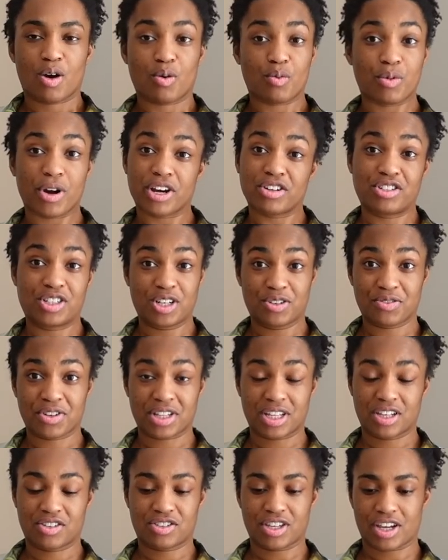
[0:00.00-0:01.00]
Where she
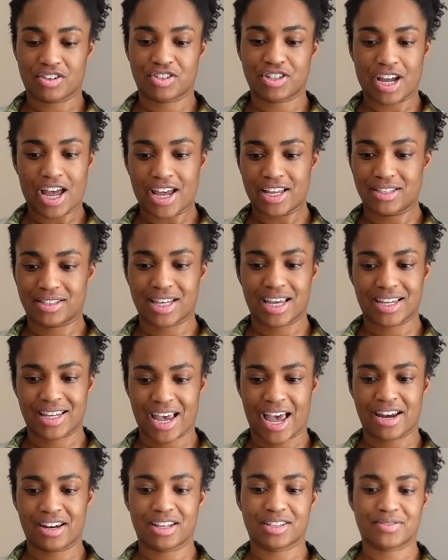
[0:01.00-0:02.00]
really shines,
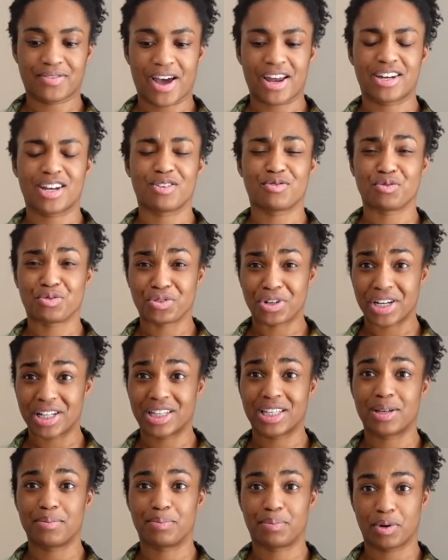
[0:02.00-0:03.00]
again, is finding
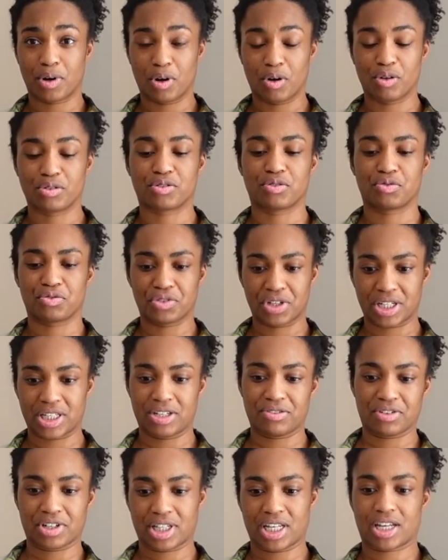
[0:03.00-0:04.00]
really bold,
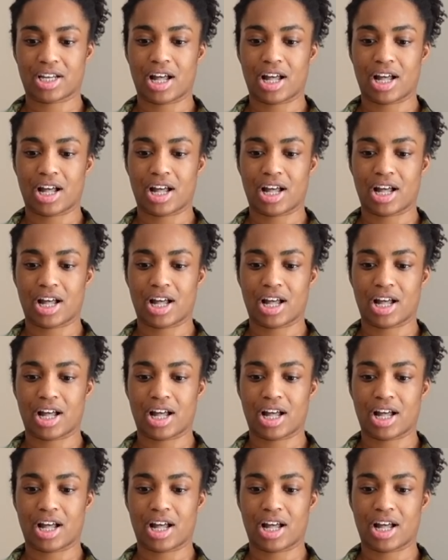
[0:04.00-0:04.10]
really, really